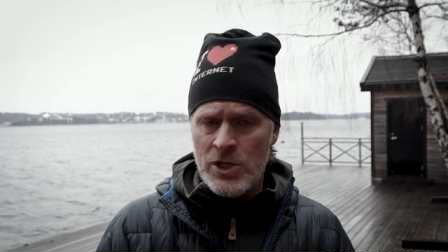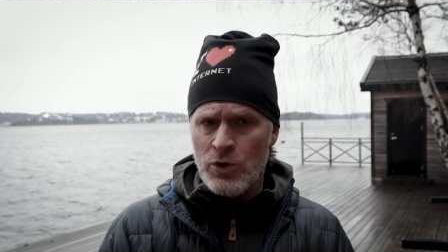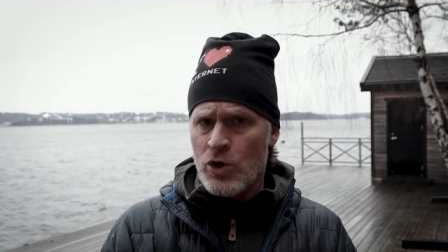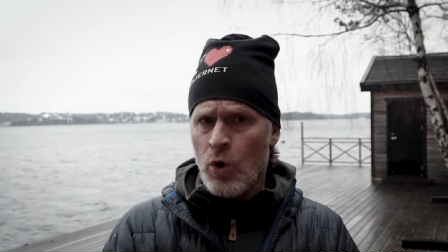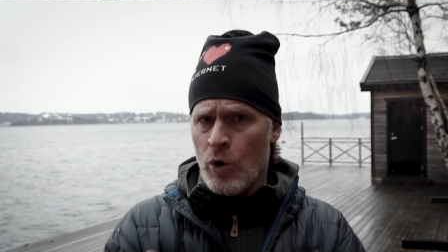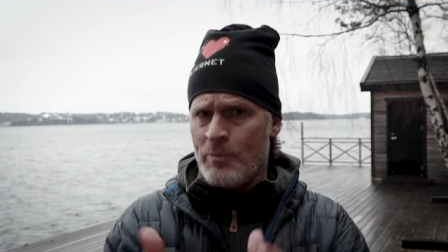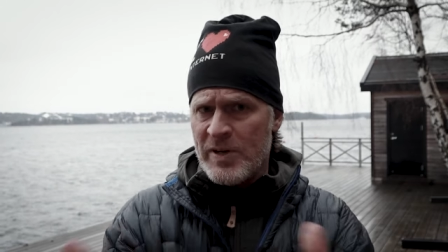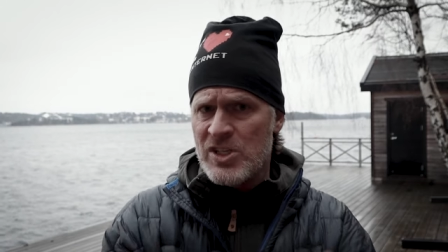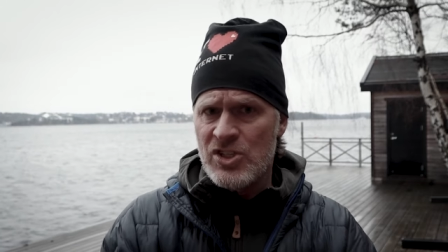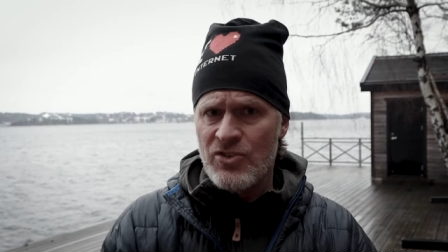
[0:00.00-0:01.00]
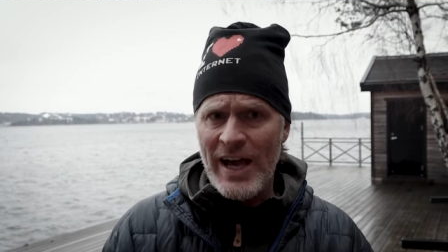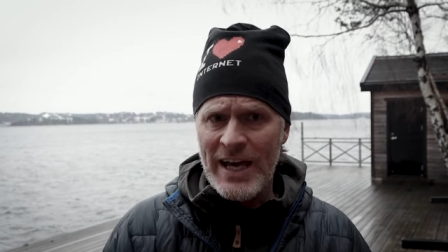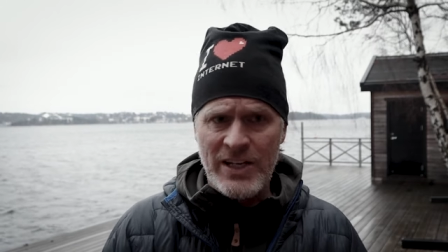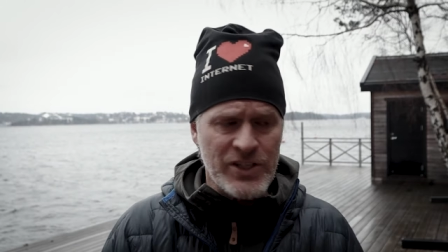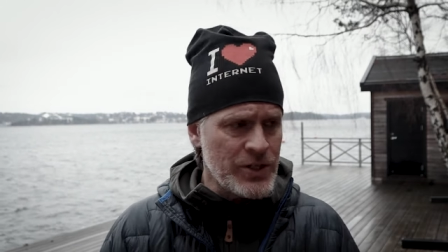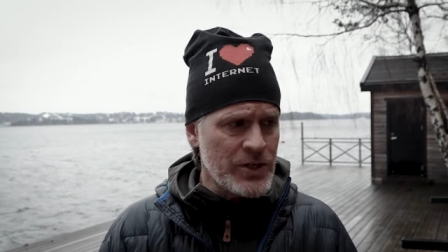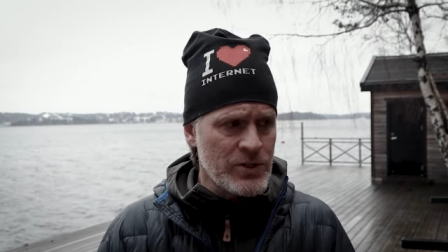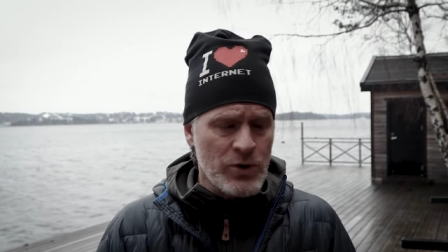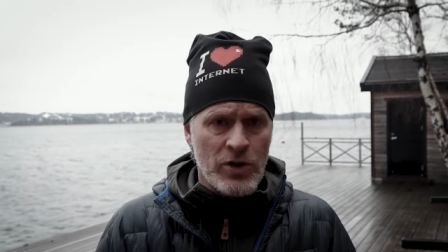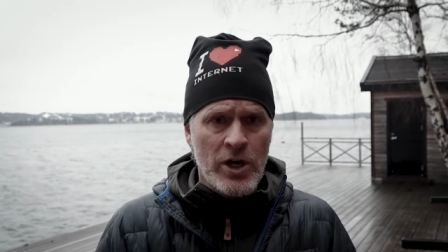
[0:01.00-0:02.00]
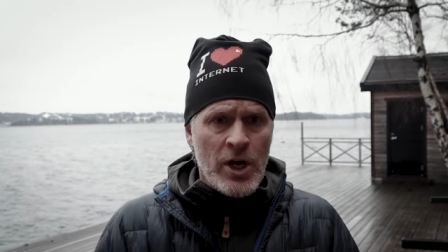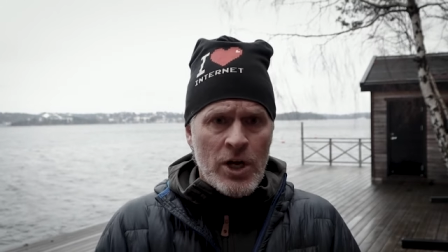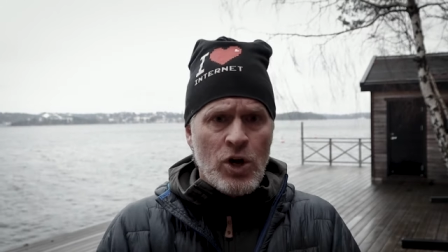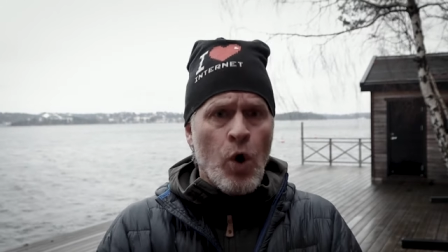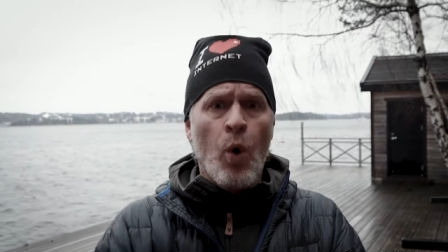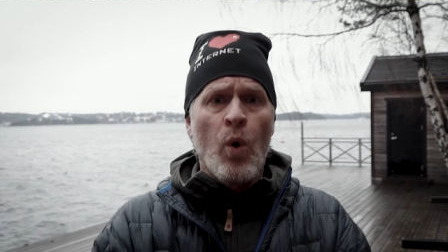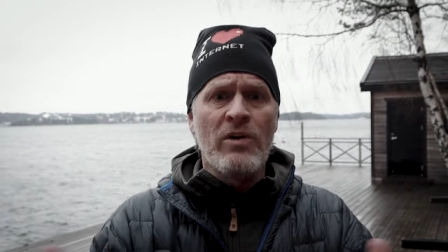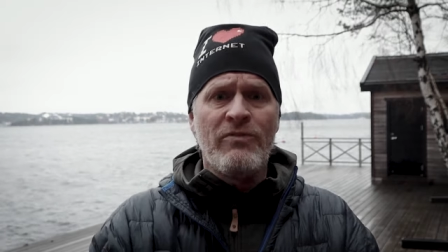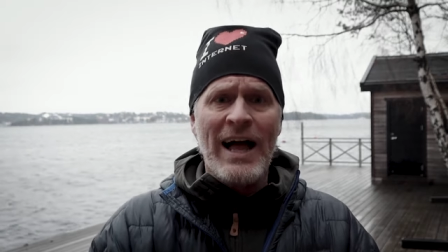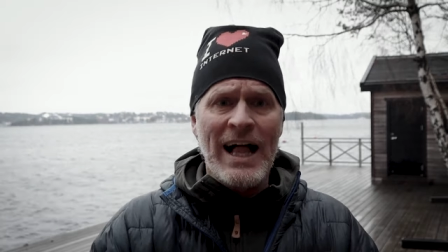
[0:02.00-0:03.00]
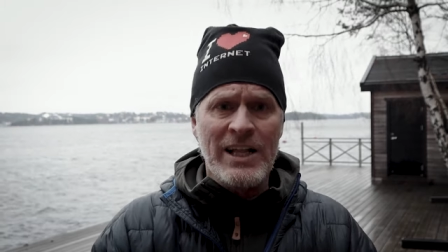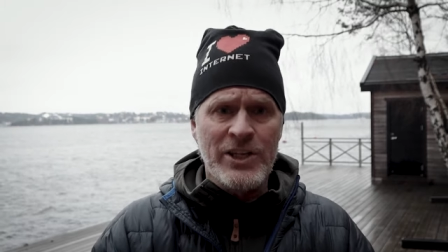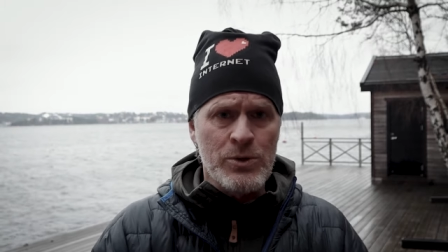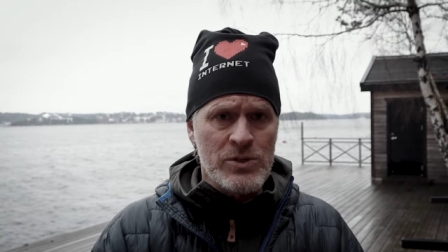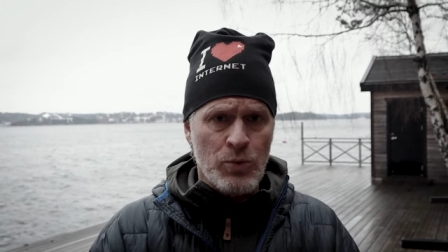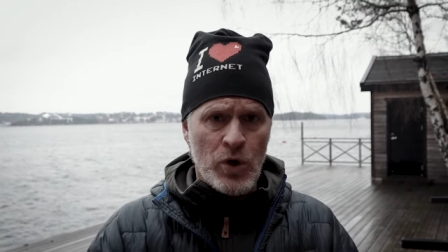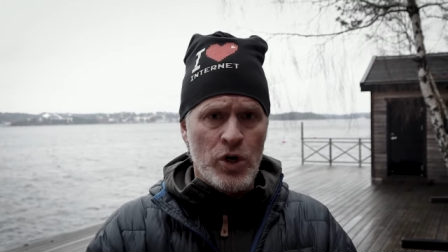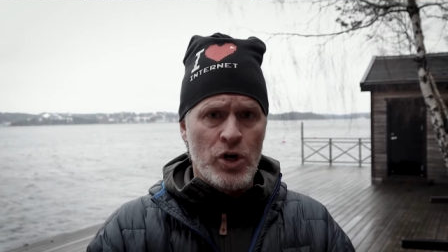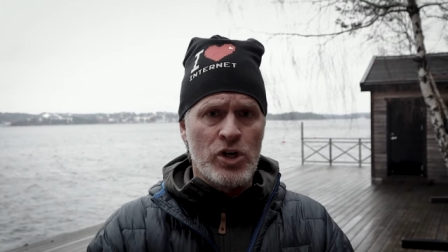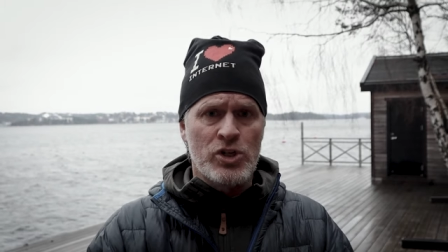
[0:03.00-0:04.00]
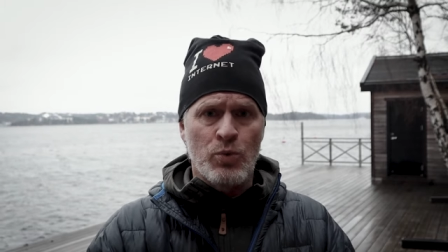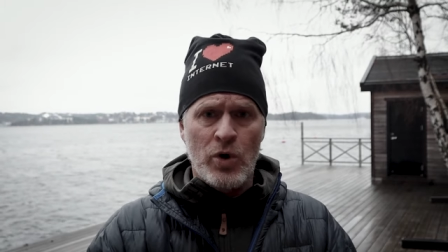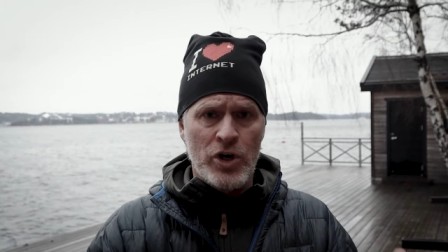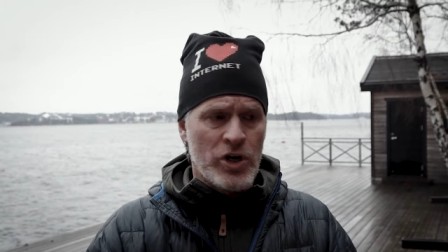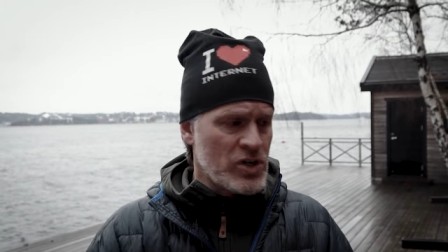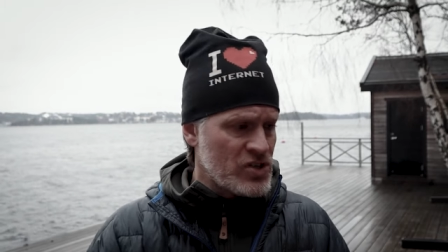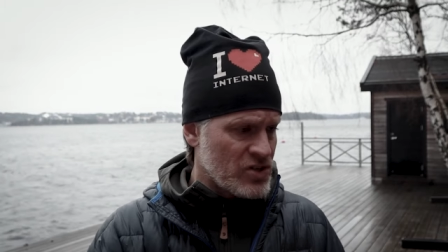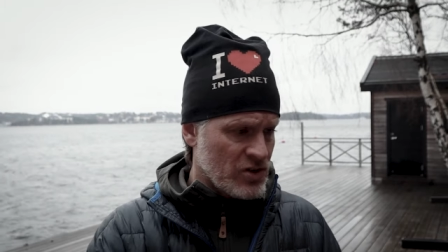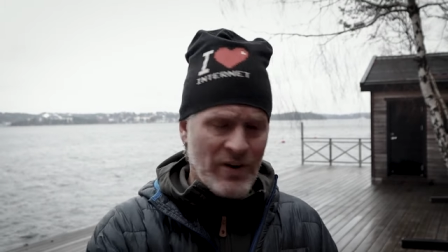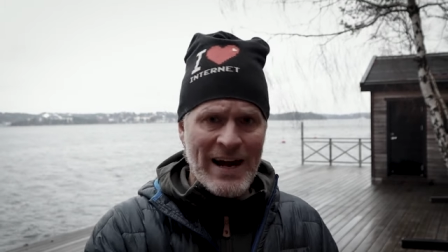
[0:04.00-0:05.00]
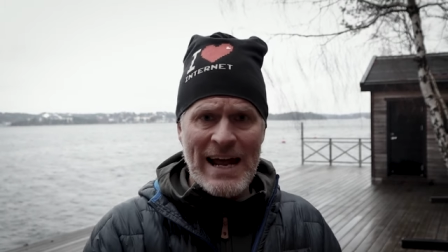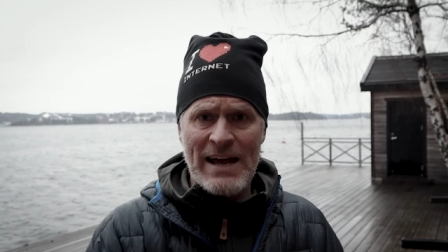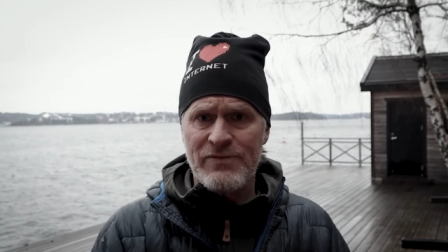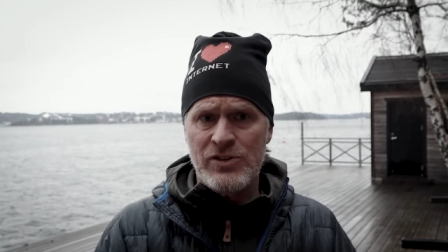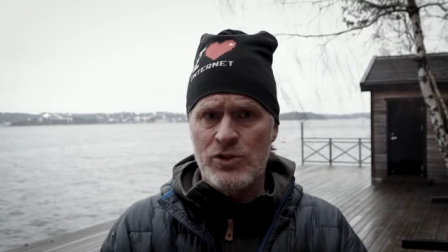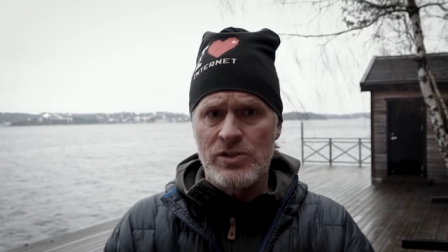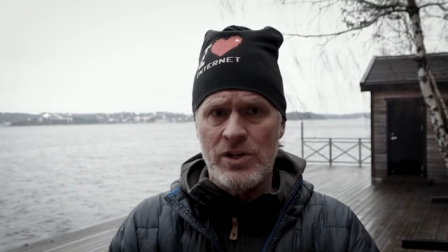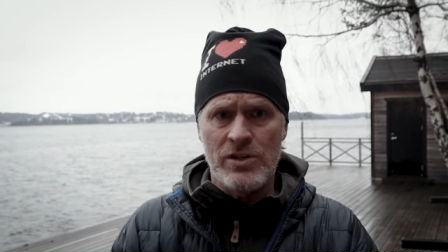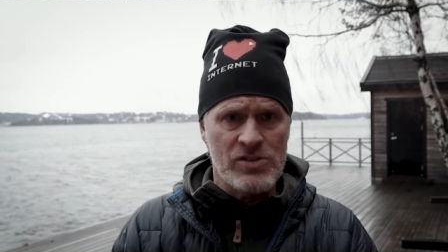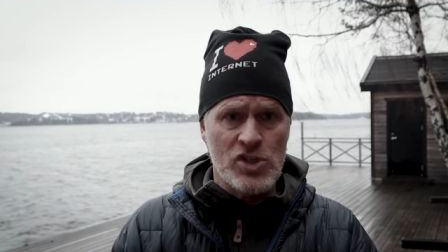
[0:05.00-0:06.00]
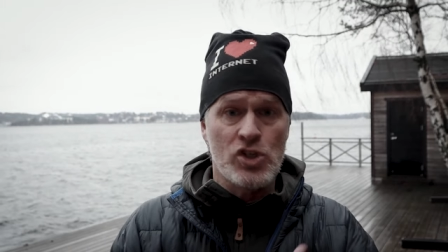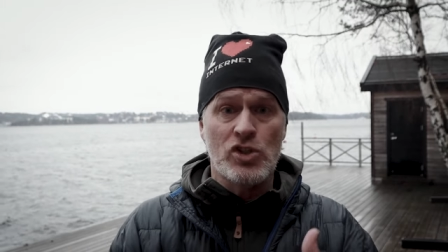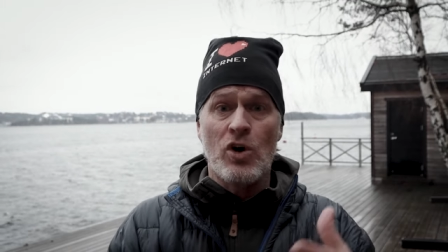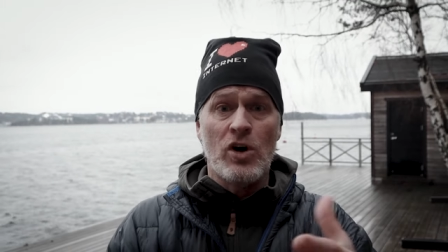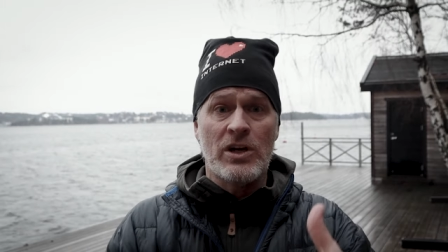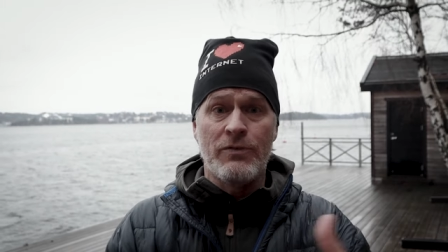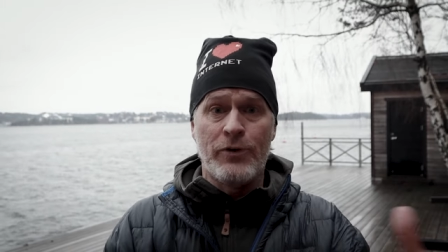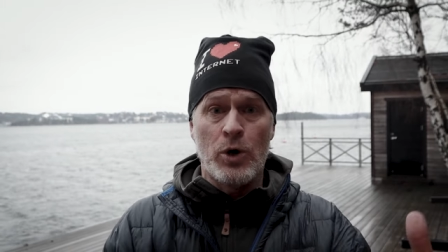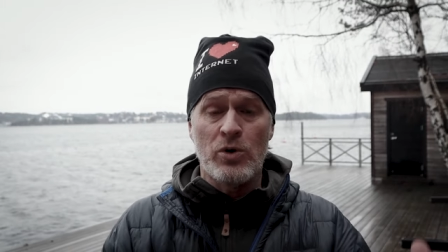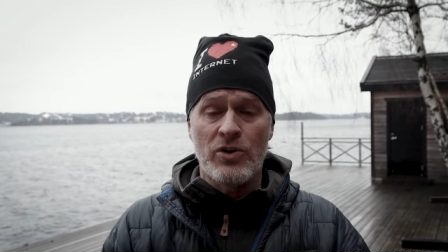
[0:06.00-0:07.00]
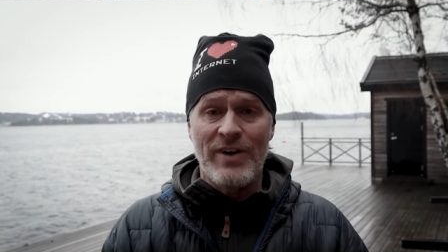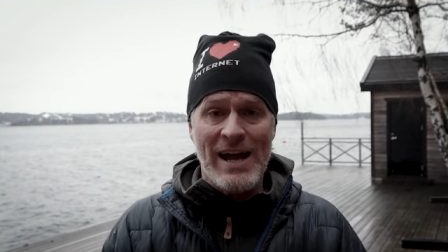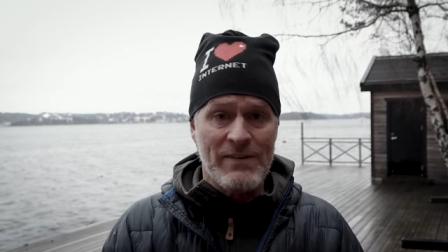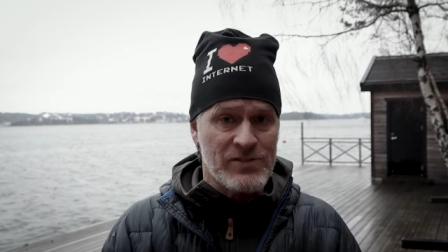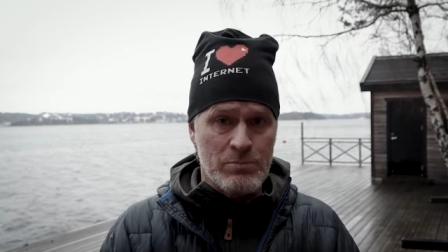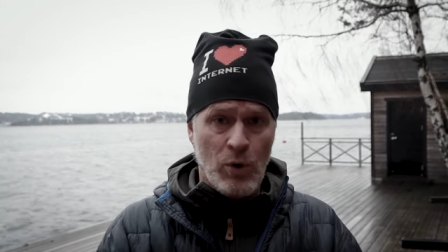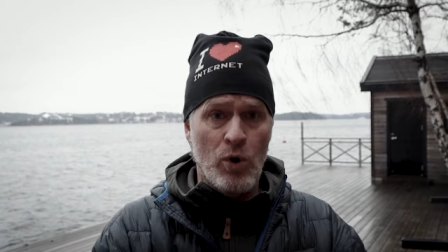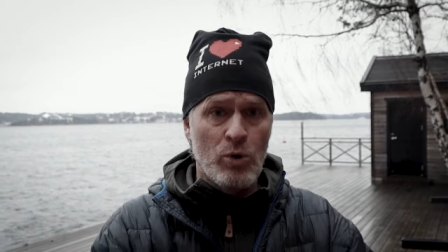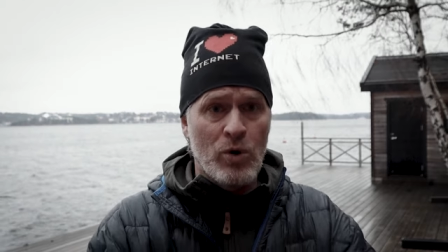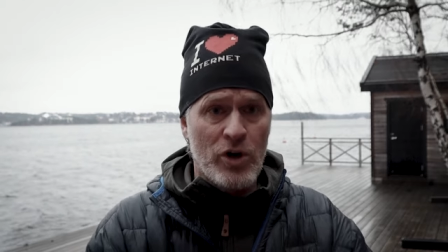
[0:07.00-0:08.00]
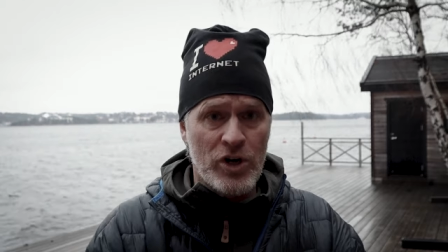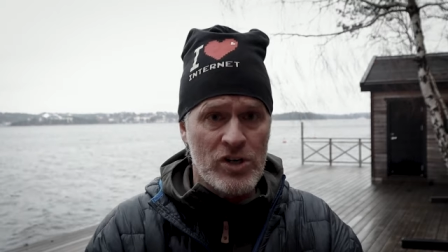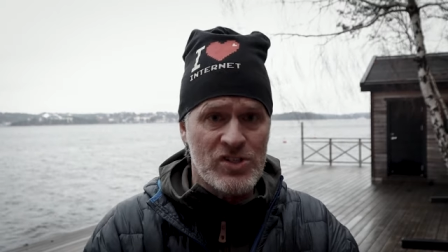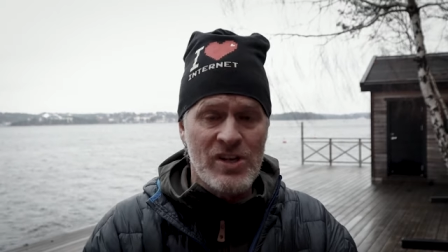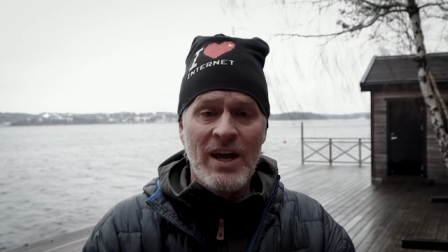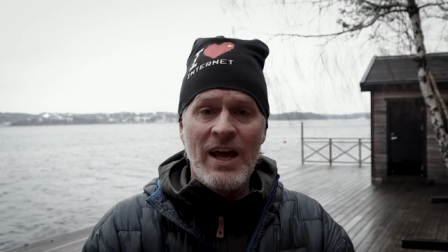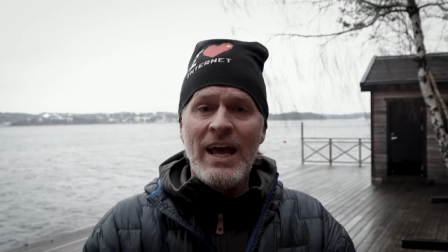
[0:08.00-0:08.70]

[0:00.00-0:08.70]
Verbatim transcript: your corporate strategy, your core values, words, words, graphs, uh, stock photographs, more words.